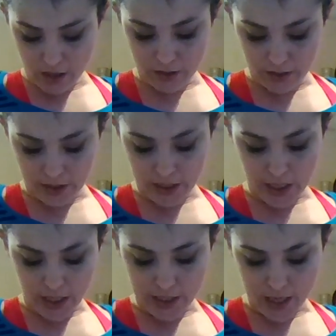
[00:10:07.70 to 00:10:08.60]

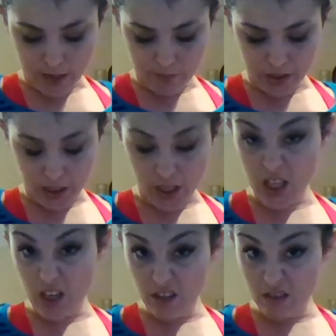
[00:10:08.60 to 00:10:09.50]
sticky tape sticking
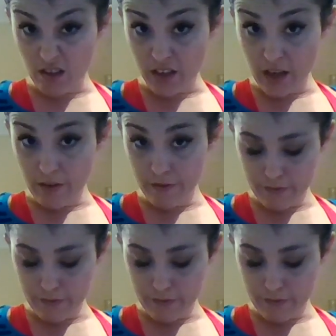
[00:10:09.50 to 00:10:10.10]
there long enough.